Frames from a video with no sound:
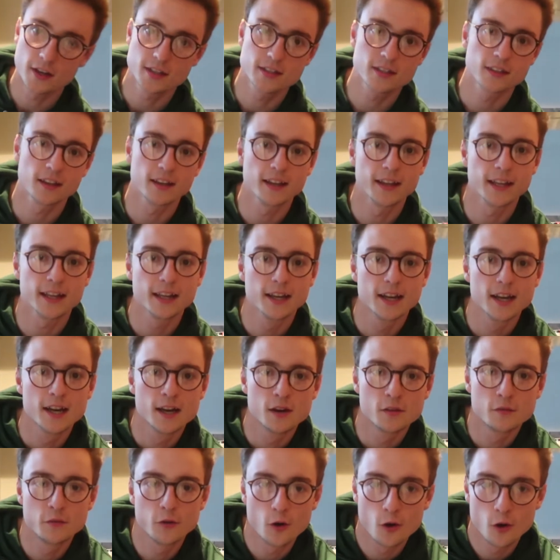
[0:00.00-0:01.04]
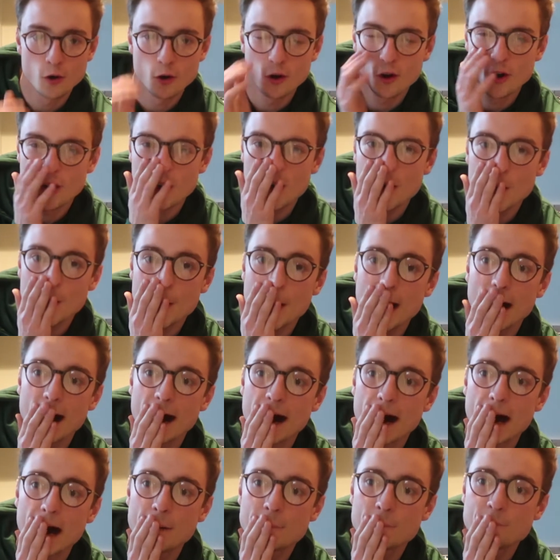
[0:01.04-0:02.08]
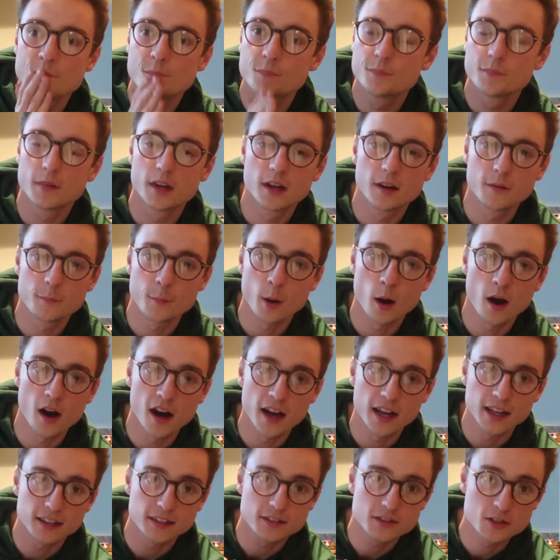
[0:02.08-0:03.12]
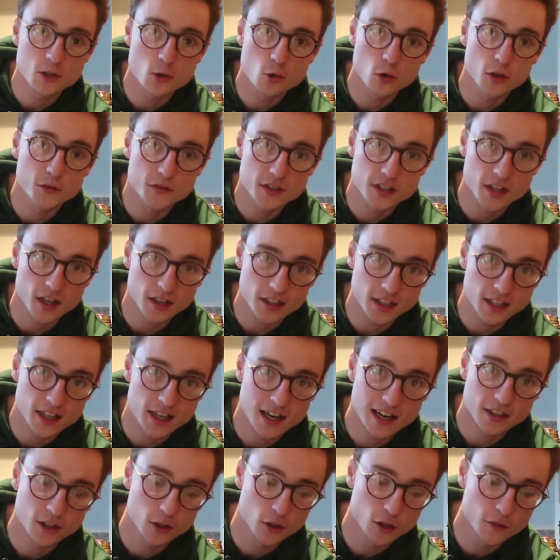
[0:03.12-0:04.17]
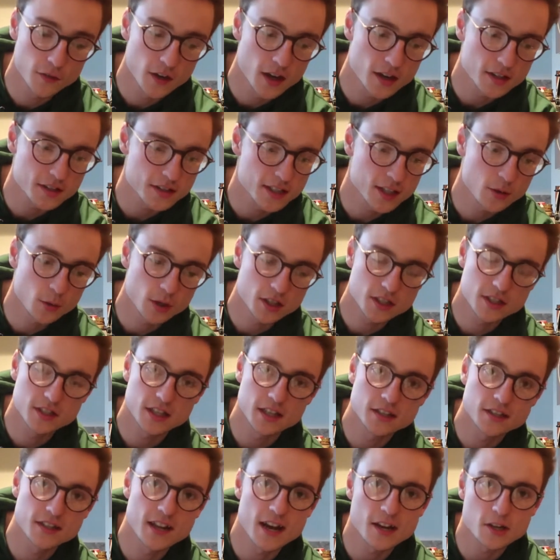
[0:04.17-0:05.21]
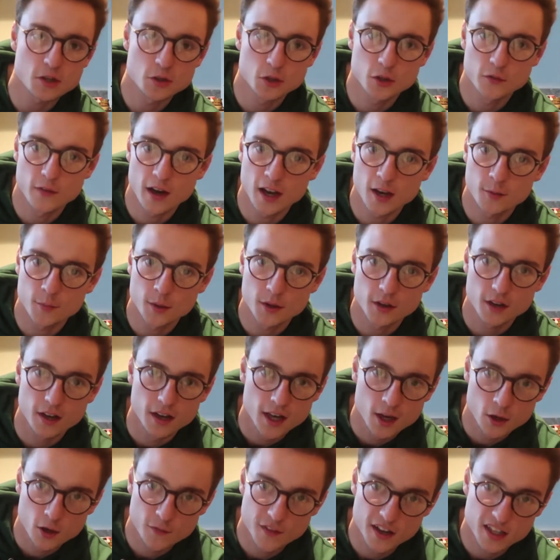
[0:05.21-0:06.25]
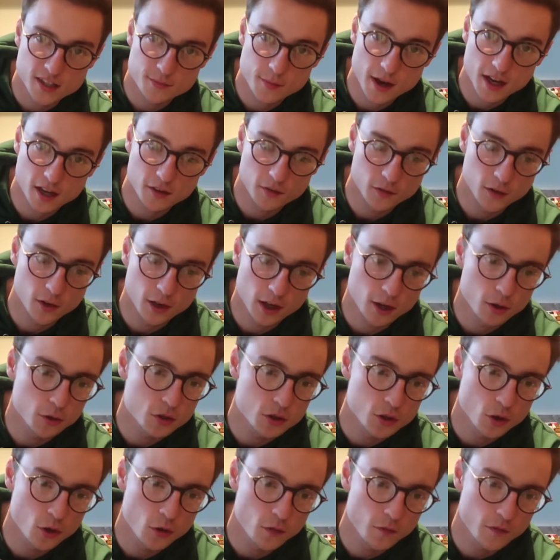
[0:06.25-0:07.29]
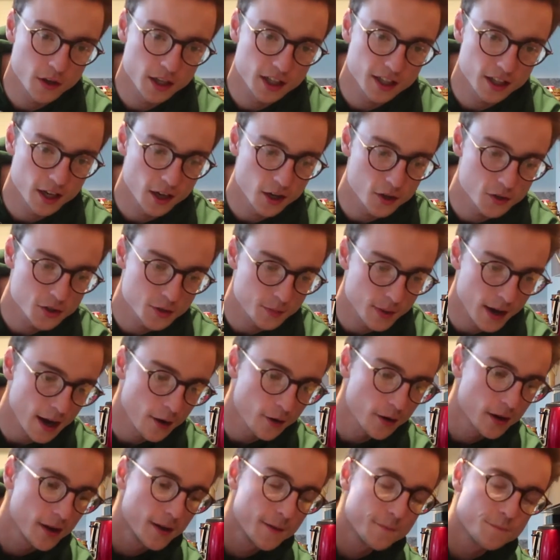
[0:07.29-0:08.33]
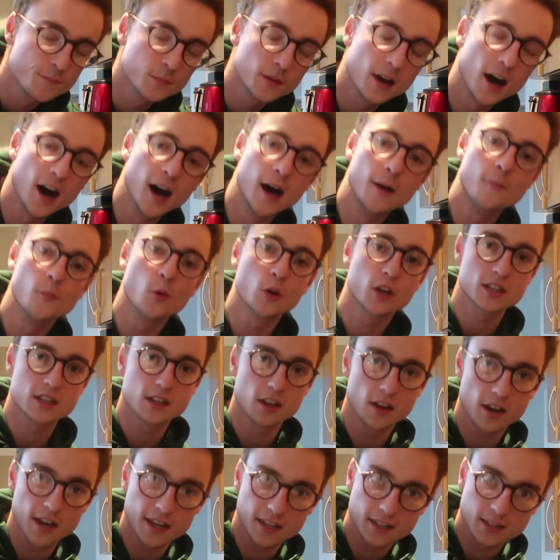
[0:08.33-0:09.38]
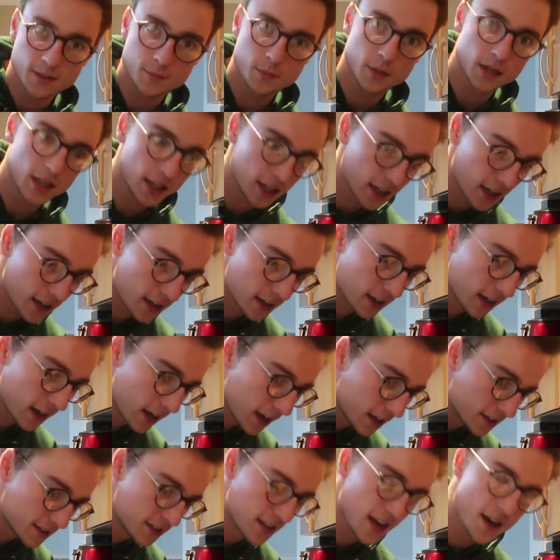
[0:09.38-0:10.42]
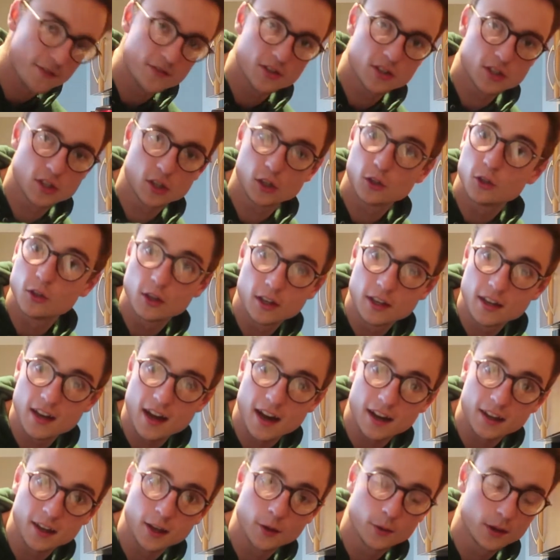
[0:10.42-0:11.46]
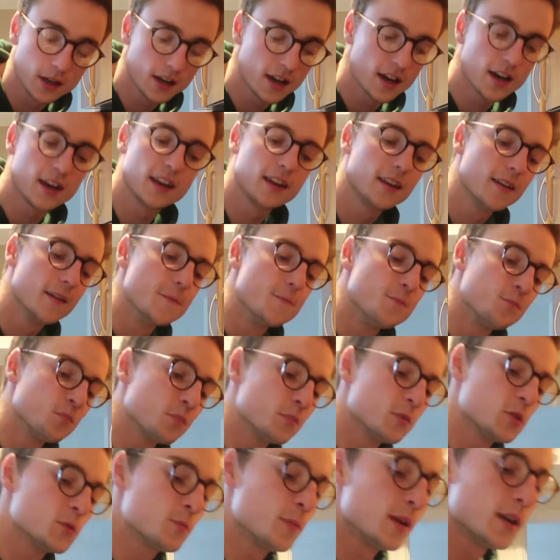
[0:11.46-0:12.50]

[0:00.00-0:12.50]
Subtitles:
recently for my school of study at university, which is international development. We've had to make a few little short videos about what it's like to be a dev student at UEA. It's